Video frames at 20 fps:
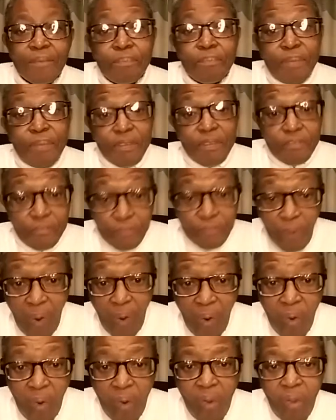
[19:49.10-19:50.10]

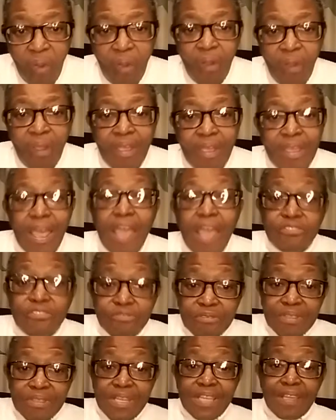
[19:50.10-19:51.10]
Before, I used
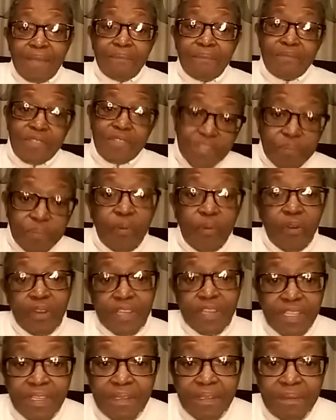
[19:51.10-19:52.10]
to think I'm this
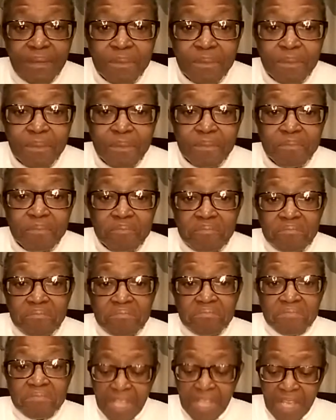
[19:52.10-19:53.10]
body.
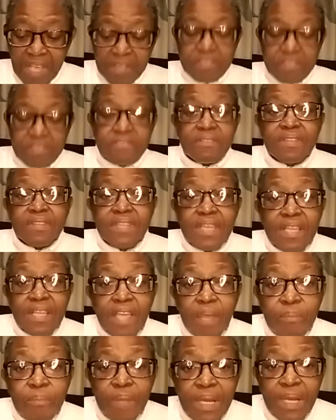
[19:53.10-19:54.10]
I used to think
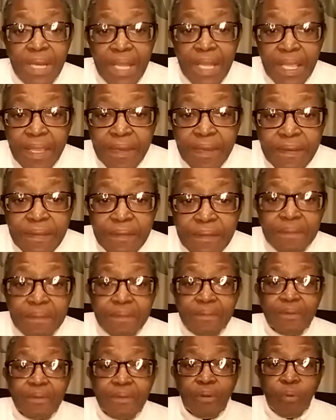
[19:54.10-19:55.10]
I'm a lady,
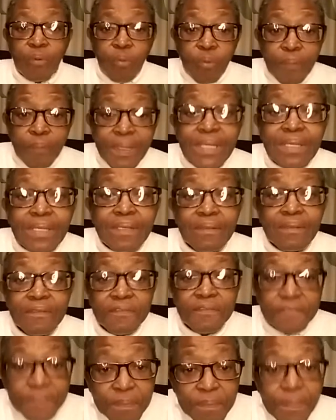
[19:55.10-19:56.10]
a woman,
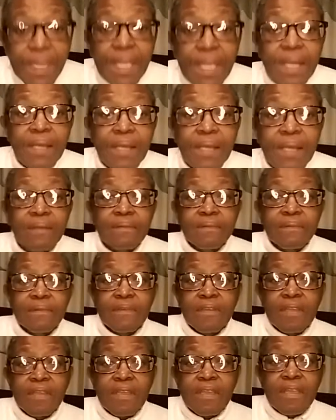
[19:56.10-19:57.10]
female.
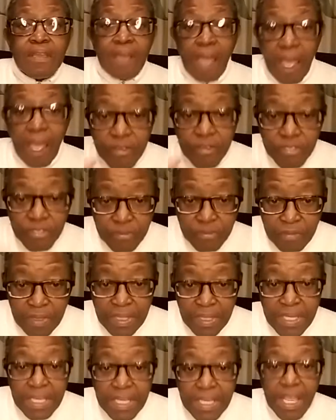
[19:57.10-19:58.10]
I used to
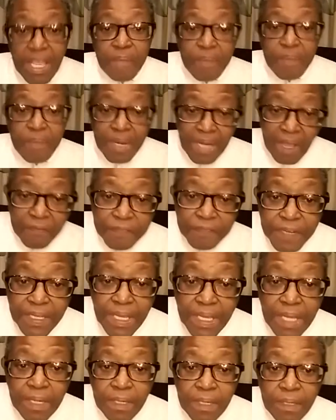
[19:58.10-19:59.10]
think I'm an
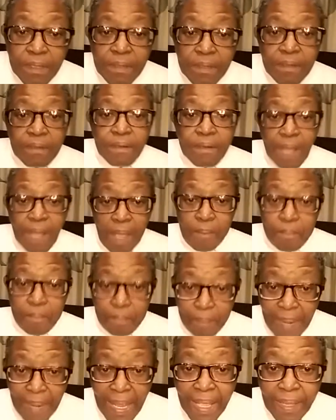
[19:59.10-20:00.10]
African, I'm
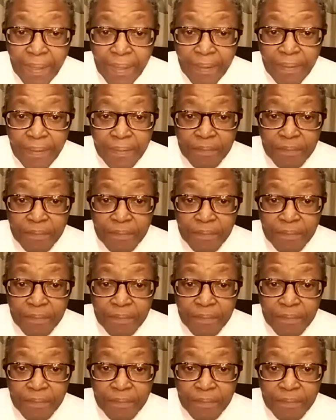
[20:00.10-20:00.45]
black.